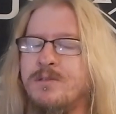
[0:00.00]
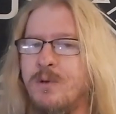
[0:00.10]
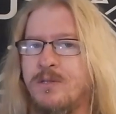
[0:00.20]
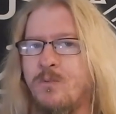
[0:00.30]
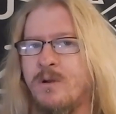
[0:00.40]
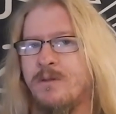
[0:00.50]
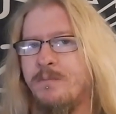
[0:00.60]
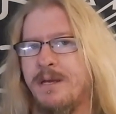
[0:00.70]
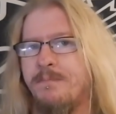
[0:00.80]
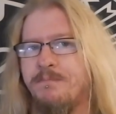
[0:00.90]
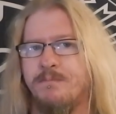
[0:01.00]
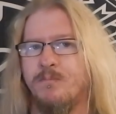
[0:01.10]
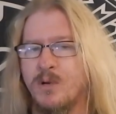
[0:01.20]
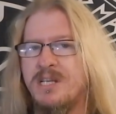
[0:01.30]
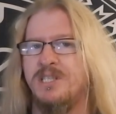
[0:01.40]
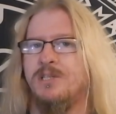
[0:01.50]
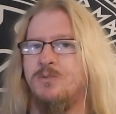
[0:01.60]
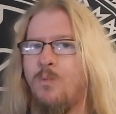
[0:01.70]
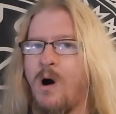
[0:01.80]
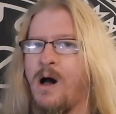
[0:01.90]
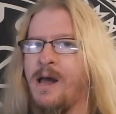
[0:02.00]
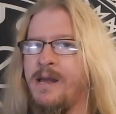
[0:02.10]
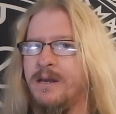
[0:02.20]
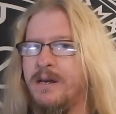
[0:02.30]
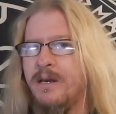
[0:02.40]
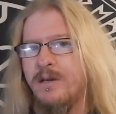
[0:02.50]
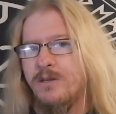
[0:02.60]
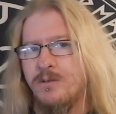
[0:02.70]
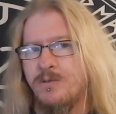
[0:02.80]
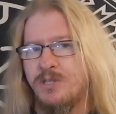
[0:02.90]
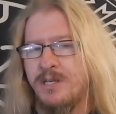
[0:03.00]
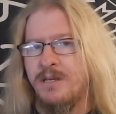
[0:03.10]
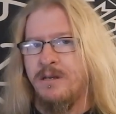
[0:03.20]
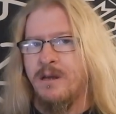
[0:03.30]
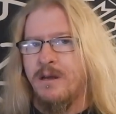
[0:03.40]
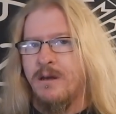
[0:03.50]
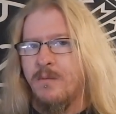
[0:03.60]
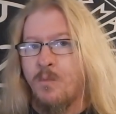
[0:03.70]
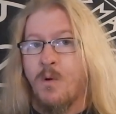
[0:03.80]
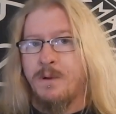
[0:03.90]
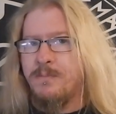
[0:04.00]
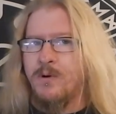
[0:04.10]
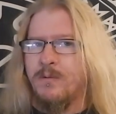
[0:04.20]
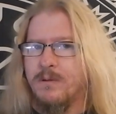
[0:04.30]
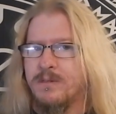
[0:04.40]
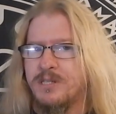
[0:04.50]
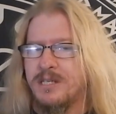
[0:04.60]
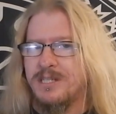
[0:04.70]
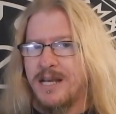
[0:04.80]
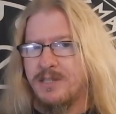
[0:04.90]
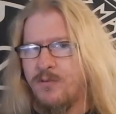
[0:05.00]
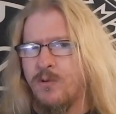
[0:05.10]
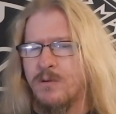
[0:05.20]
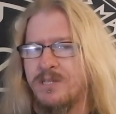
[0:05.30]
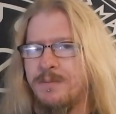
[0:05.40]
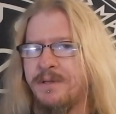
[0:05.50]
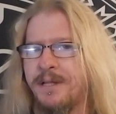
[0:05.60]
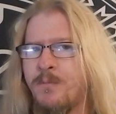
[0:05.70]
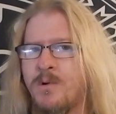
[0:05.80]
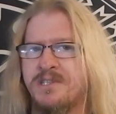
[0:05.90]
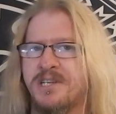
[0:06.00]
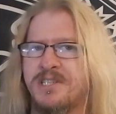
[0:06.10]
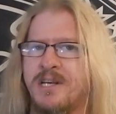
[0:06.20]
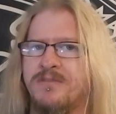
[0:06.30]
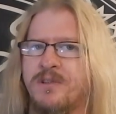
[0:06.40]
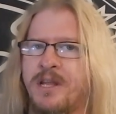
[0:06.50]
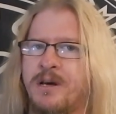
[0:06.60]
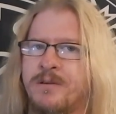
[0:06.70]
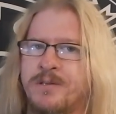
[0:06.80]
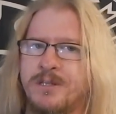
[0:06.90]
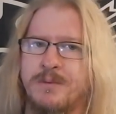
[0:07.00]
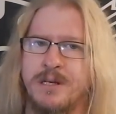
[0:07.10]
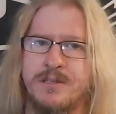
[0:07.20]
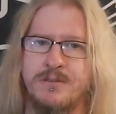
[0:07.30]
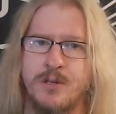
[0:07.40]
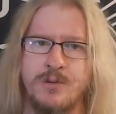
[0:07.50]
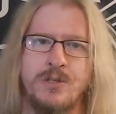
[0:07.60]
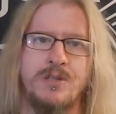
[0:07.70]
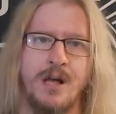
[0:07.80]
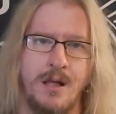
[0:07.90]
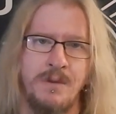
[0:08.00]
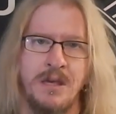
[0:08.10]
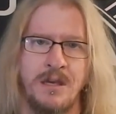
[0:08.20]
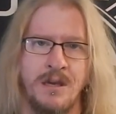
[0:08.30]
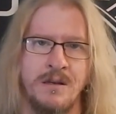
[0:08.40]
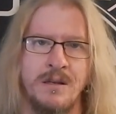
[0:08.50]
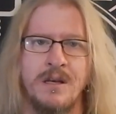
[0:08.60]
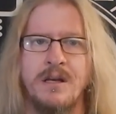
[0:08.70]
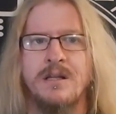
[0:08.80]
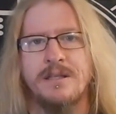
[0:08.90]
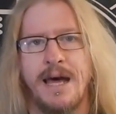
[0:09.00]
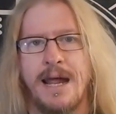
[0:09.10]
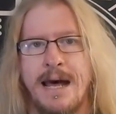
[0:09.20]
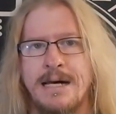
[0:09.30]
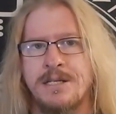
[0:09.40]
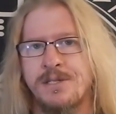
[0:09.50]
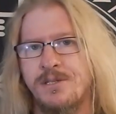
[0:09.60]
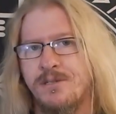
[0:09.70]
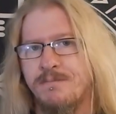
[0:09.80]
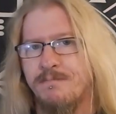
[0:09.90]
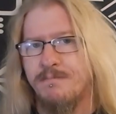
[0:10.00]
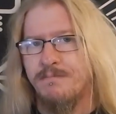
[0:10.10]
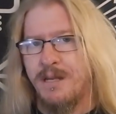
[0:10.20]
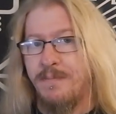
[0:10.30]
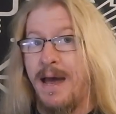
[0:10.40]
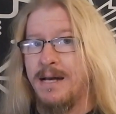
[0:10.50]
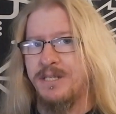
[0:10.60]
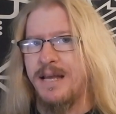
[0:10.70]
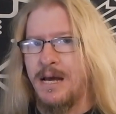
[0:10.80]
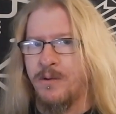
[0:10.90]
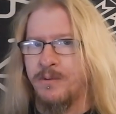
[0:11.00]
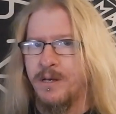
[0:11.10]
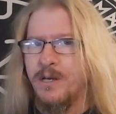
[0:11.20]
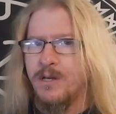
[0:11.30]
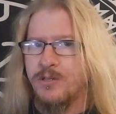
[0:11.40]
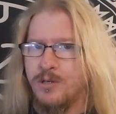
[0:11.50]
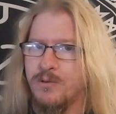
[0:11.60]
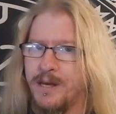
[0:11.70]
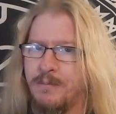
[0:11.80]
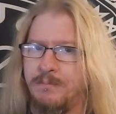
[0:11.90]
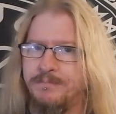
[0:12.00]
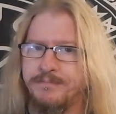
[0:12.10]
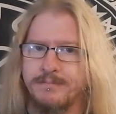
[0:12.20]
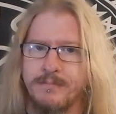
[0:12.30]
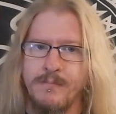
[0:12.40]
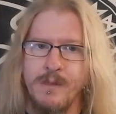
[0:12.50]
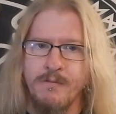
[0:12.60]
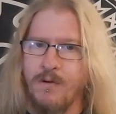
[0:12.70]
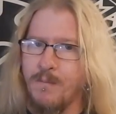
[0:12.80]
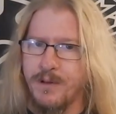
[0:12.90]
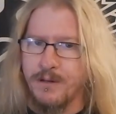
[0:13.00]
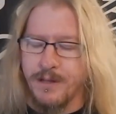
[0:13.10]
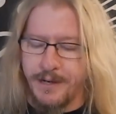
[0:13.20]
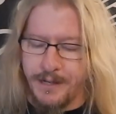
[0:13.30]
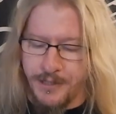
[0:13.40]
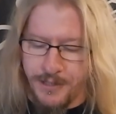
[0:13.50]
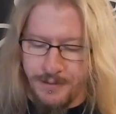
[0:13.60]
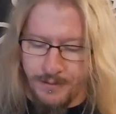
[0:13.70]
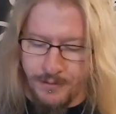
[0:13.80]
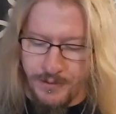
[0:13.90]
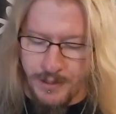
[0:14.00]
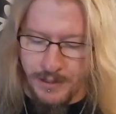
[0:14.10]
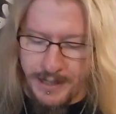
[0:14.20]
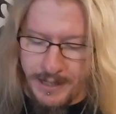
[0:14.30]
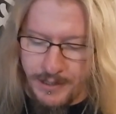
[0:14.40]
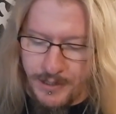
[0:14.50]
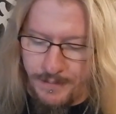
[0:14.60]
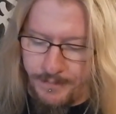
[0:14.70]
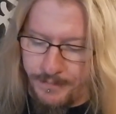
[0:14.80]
It's, it's one of the big reasons why you see more people successful or seemingly more successful than others is due to the Hemingya that has been passed down to them from their lineage, through their lineage.